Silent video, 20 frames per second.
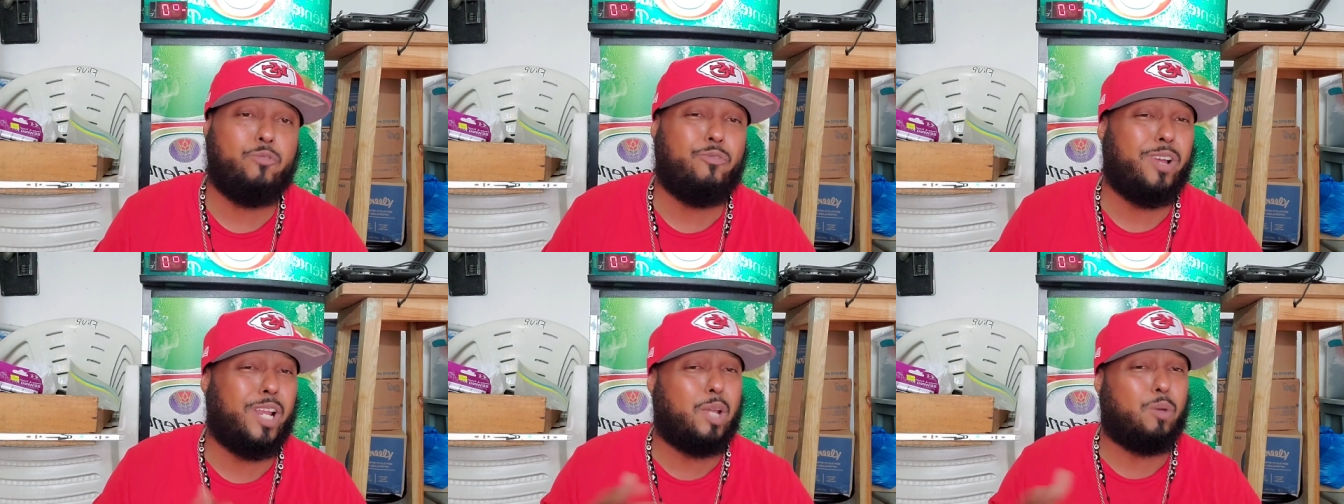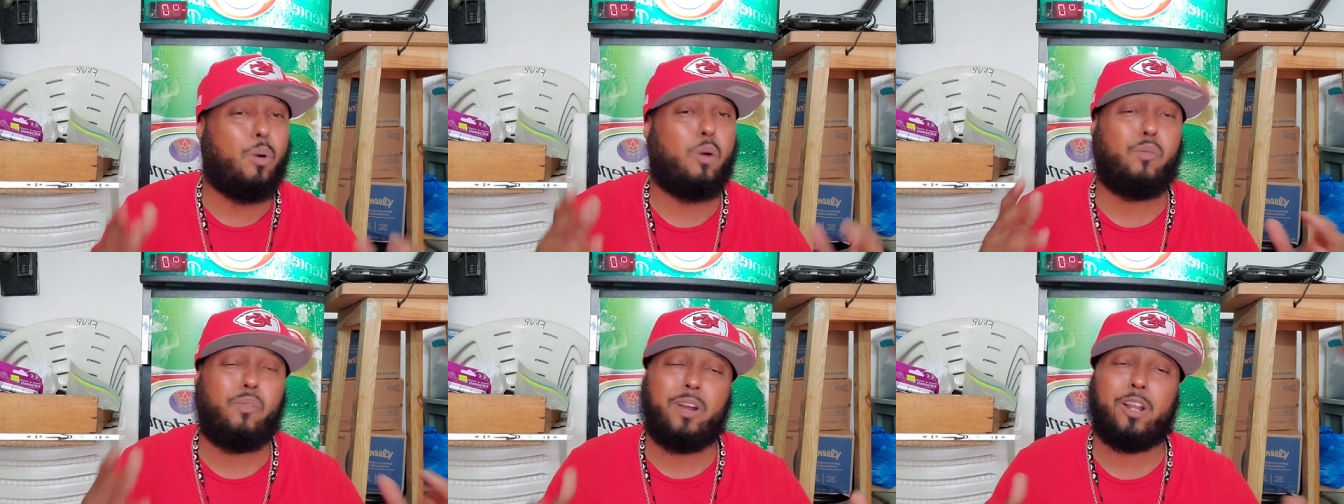You
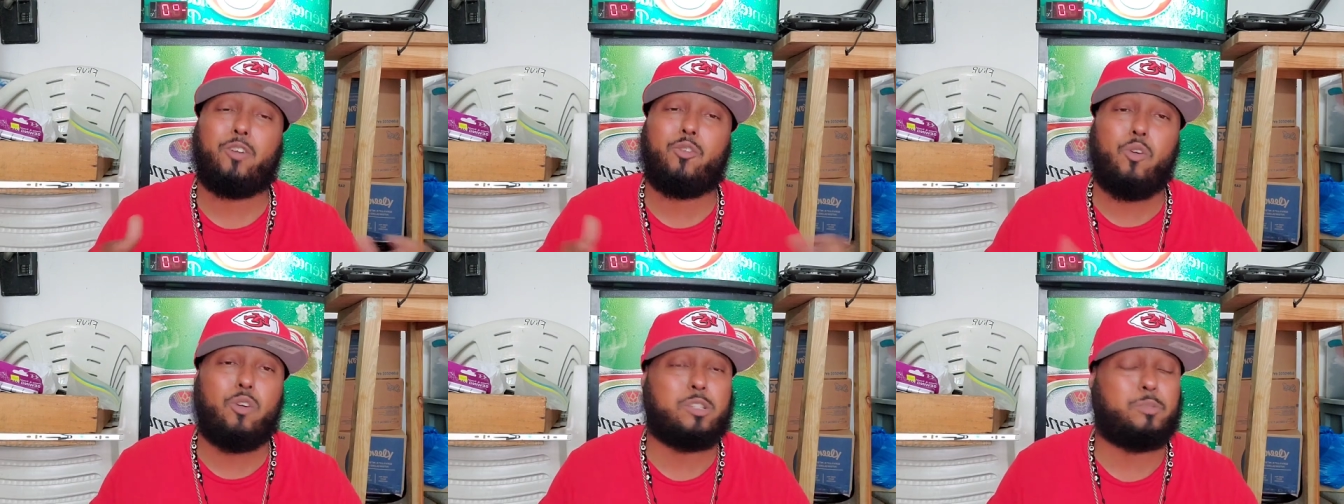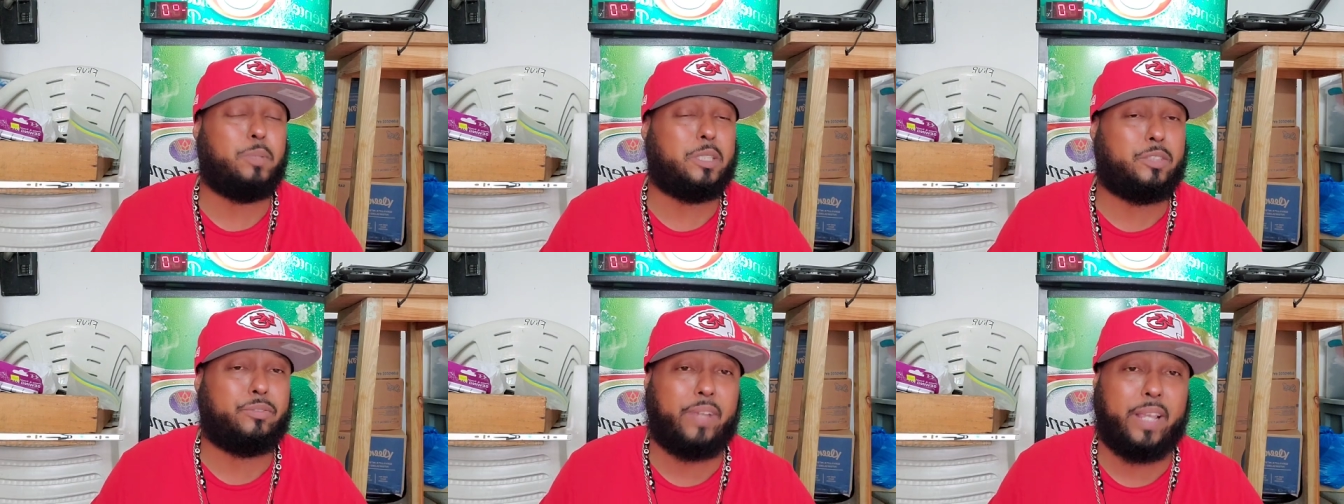really won't run
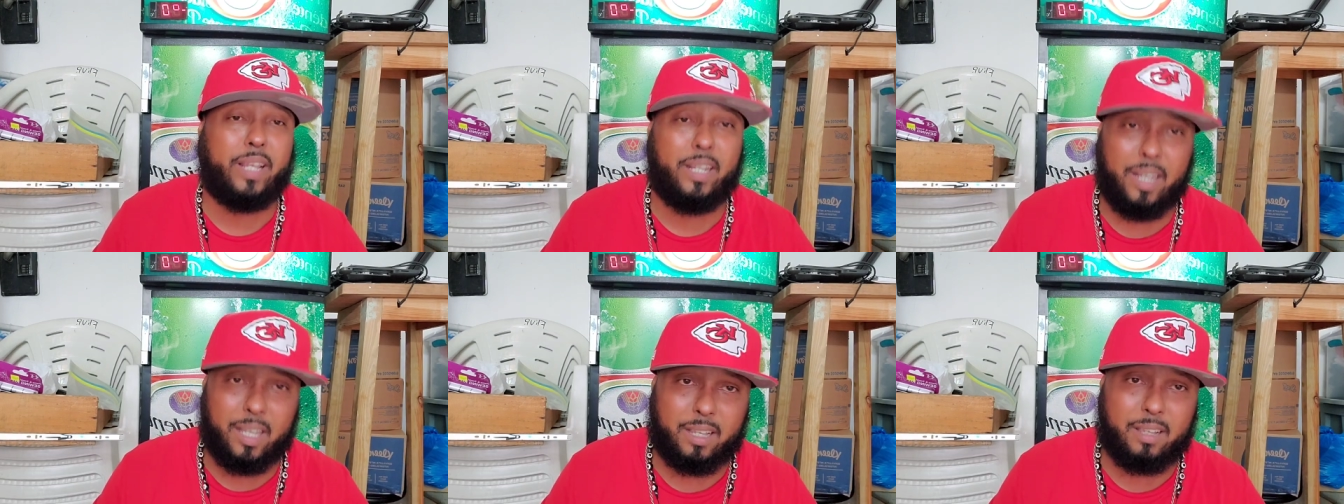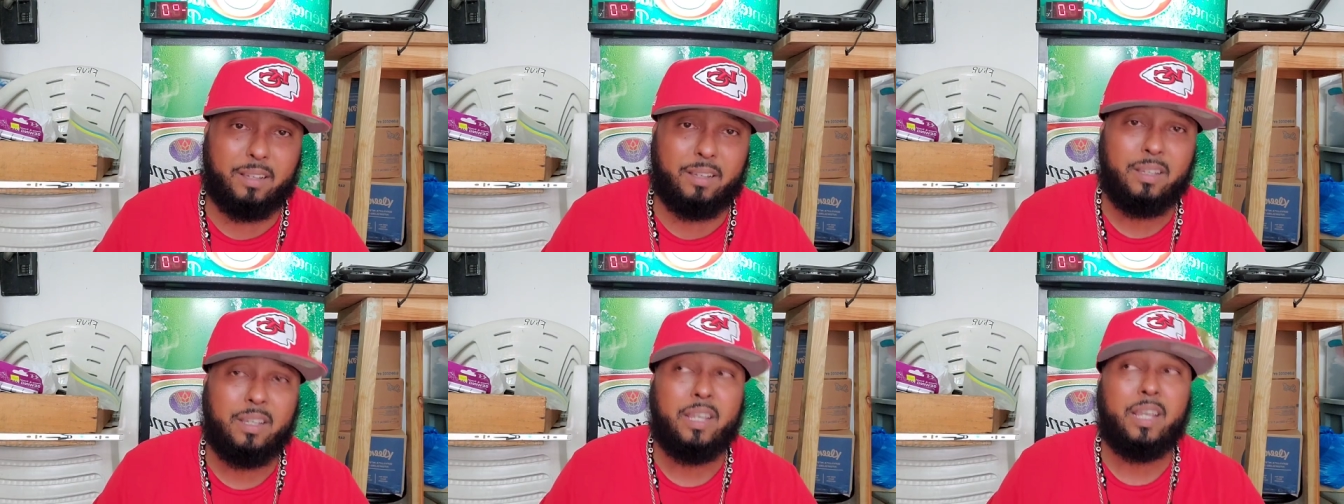across much fake
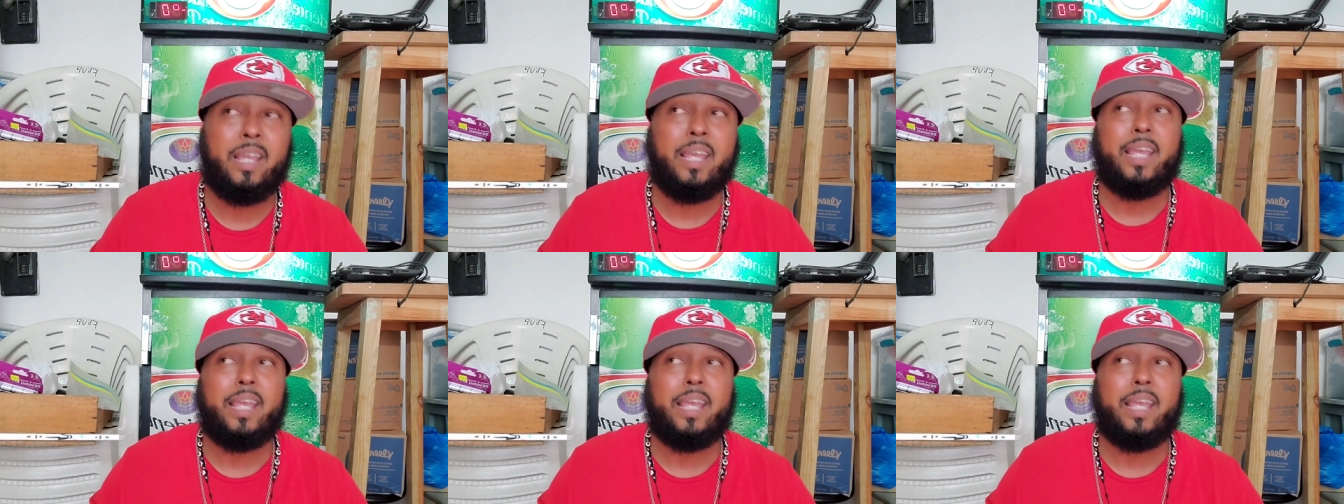liquor.